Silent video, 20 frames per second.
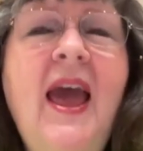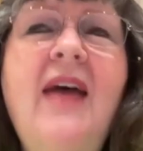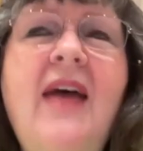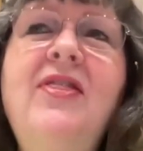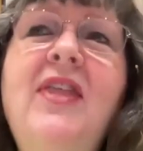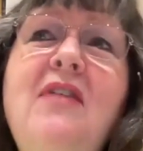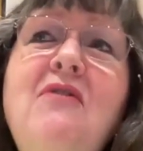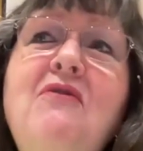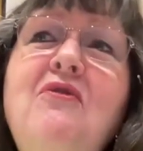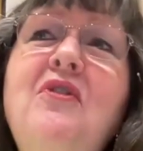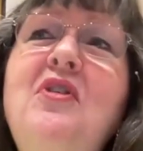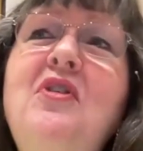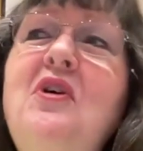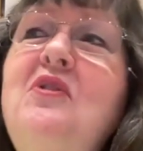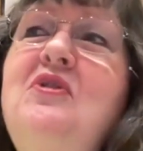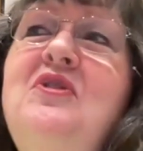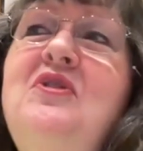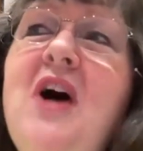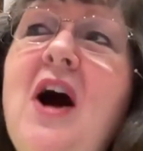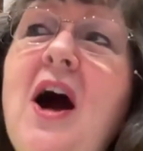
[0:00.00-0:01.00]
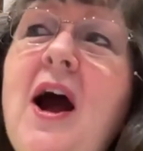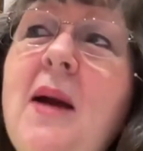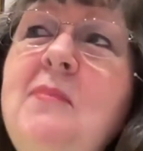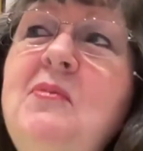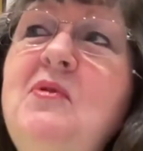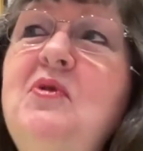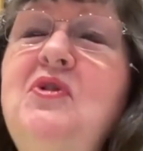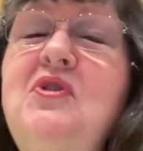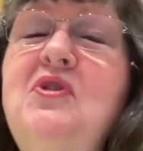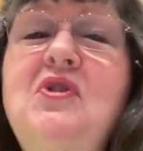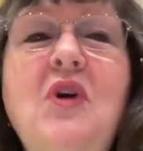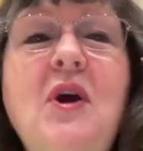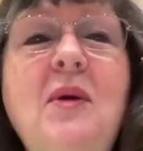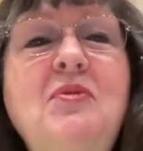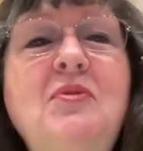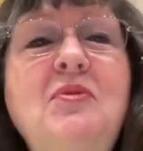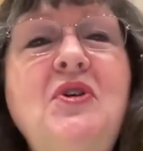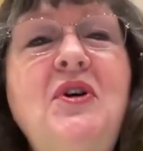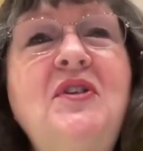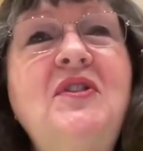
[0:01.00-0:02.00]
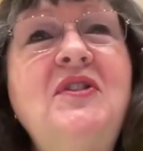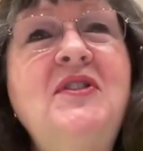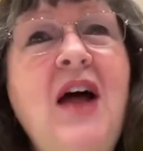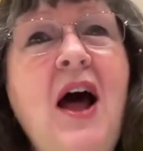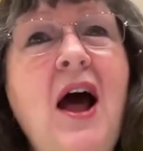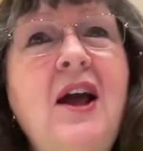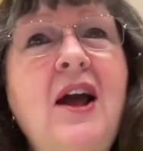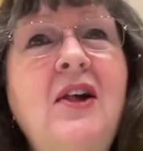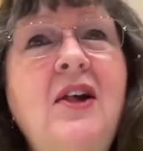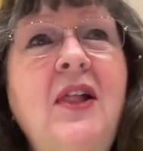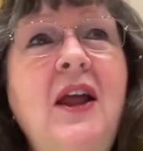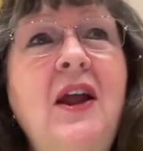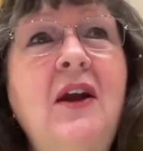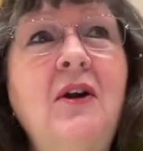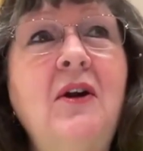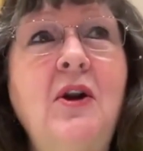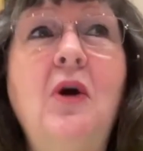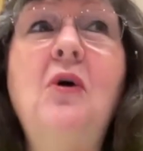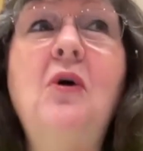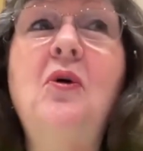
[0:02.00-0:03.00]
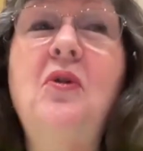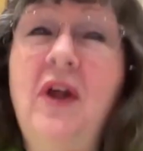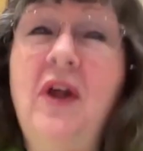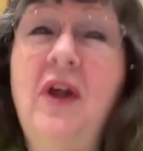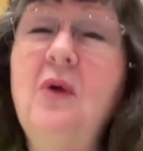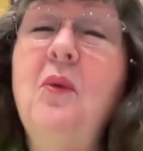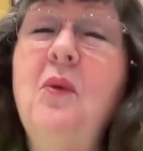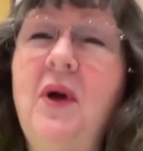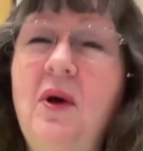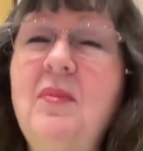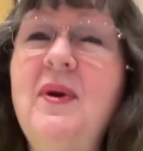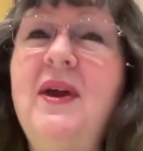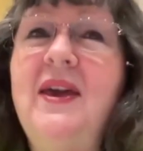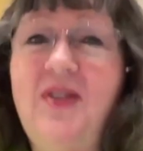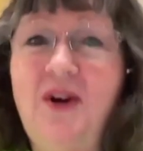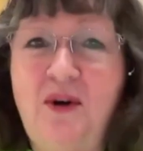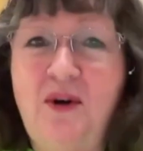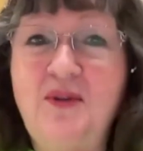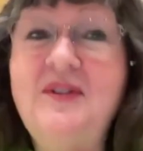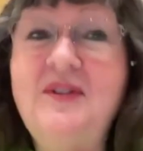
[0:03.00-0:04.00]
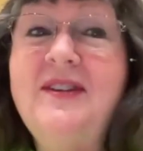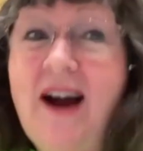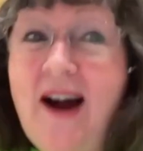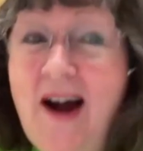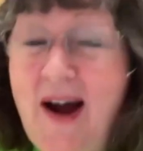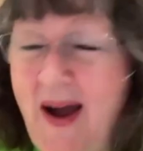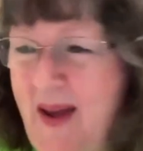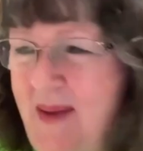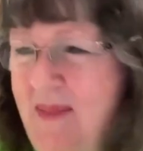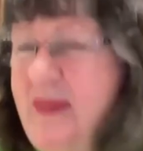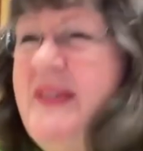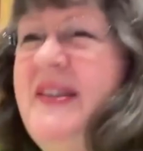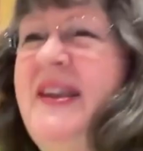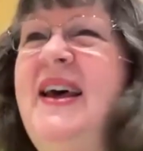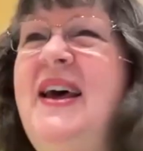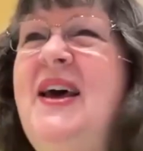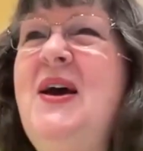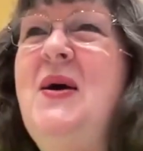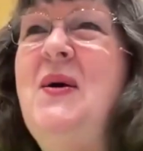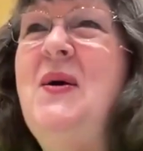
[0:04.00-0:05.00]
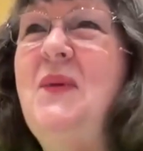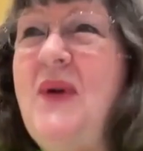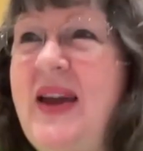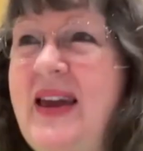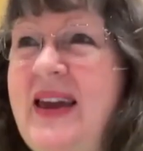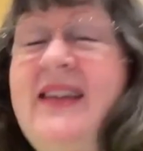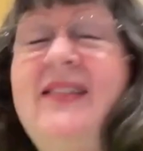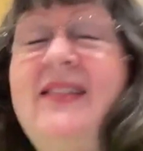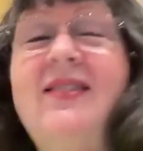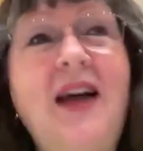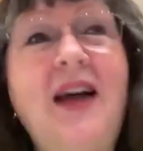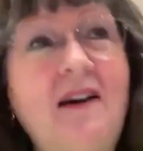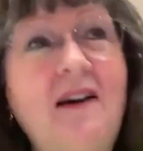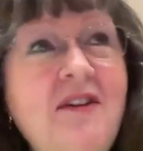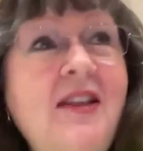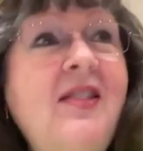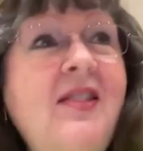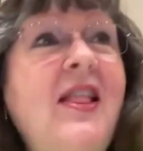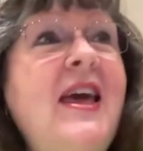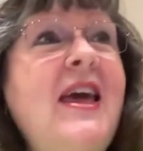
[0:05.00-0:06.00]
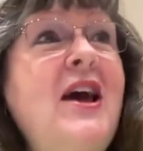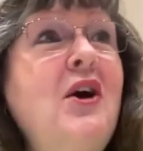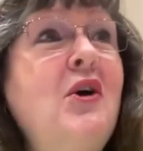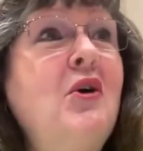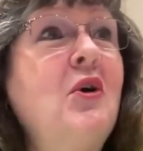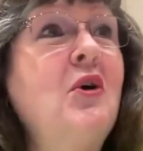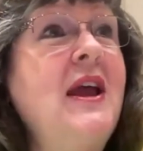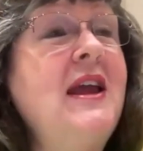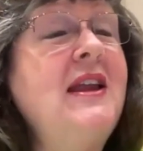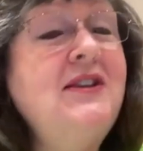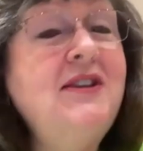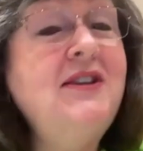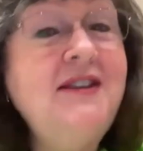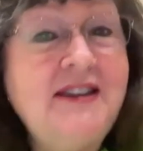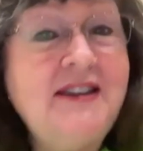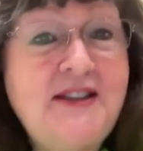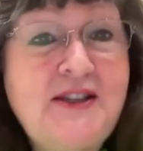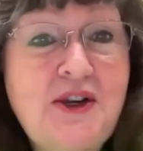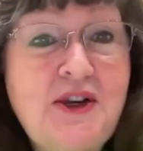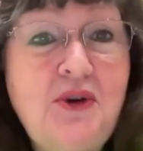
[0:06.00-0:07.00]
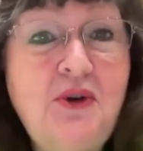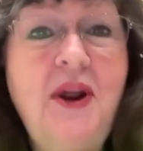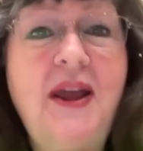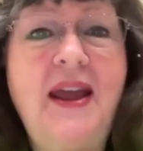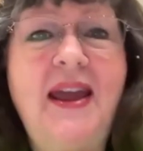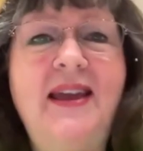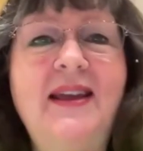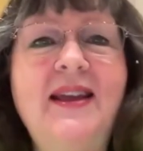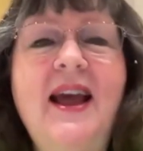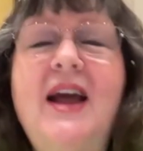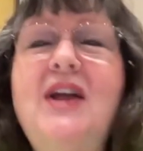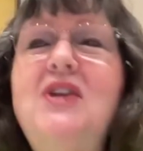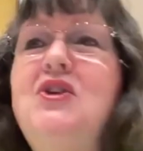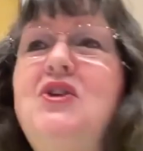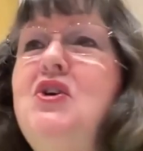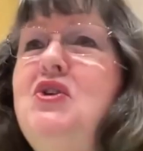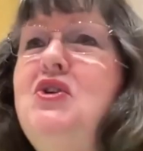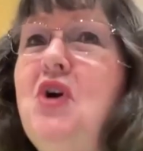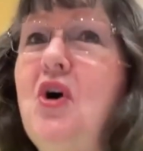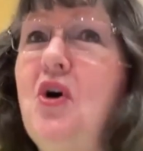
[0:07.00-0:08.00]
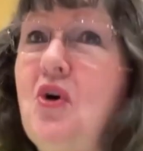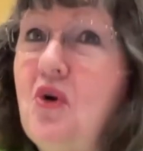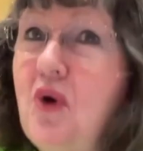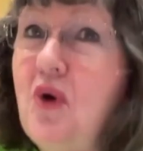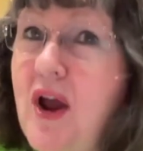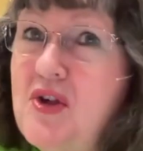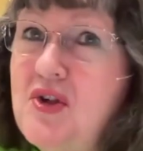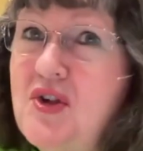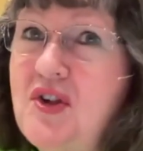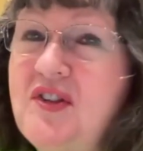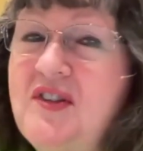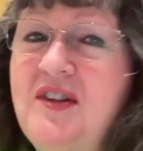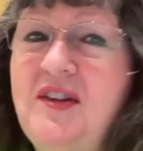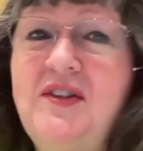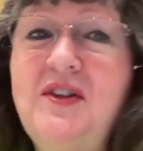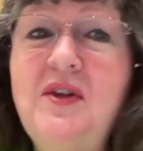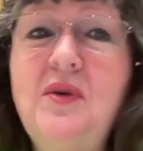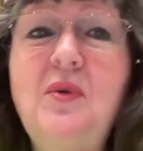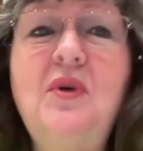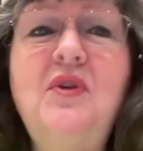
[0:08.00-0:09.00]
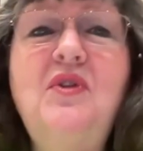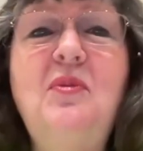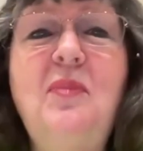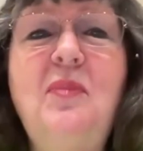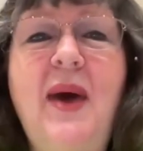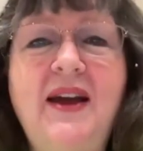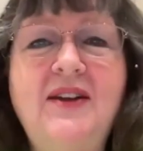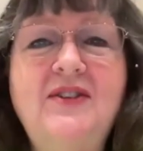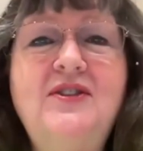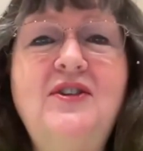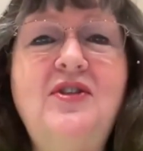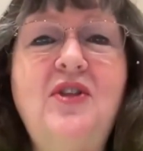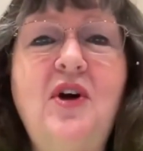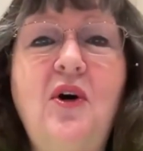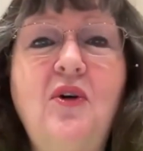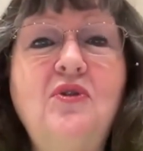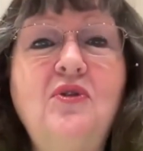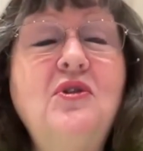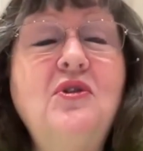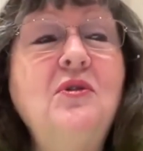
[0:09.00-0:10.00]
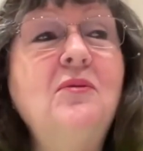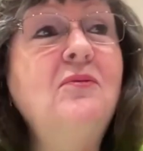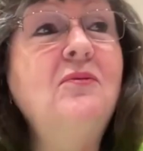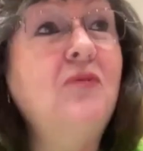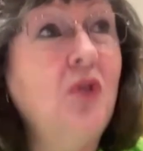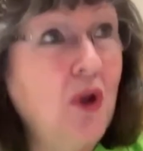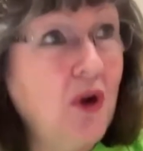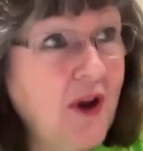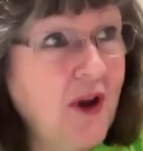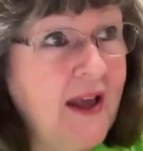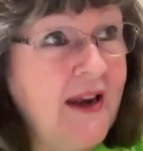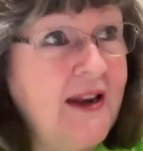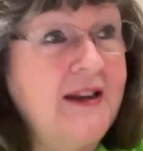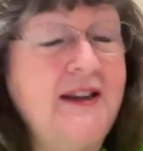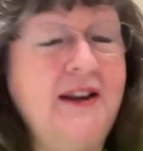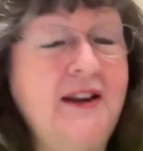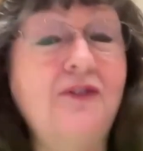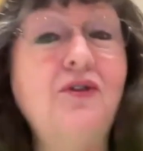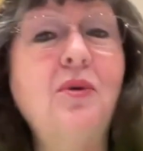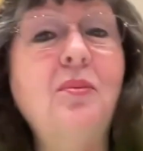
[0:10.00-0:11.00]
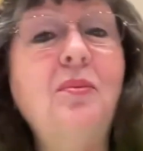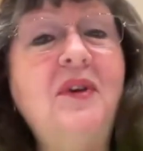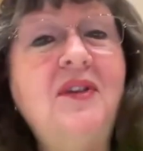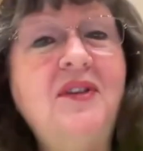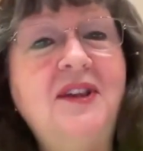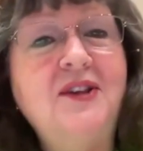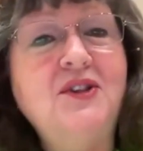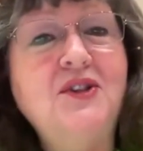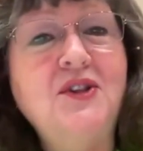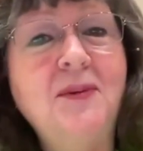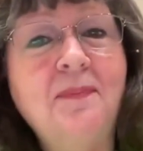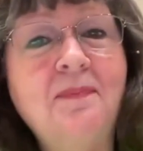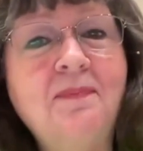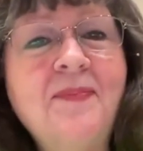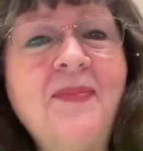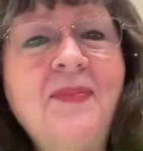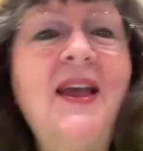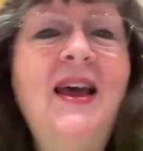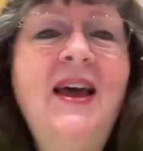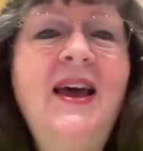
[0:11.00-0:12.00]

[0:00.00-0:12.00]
And then for those times when scripture is not clear, and oh, there will be those times, we can lovingly agree to disagree and just show graciousness and respect to those who look at a different position.